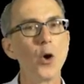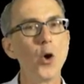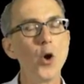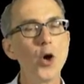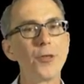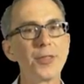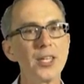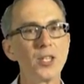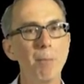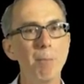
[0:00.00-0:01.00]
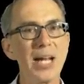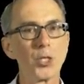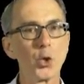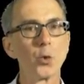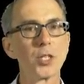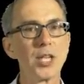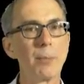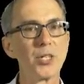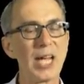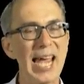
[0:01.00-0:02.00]
Earth is a much cooler
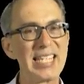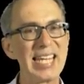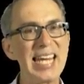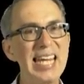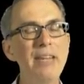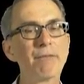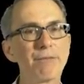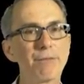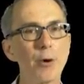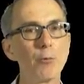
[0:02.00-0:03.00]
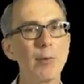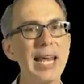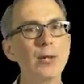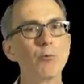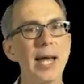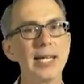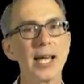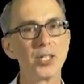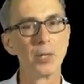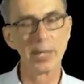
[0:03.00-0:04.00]
temperature, has infrared
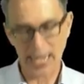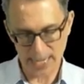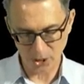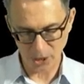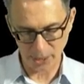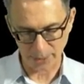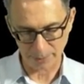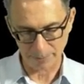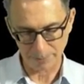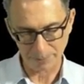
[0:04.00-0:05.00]
radiation, and we can't see it.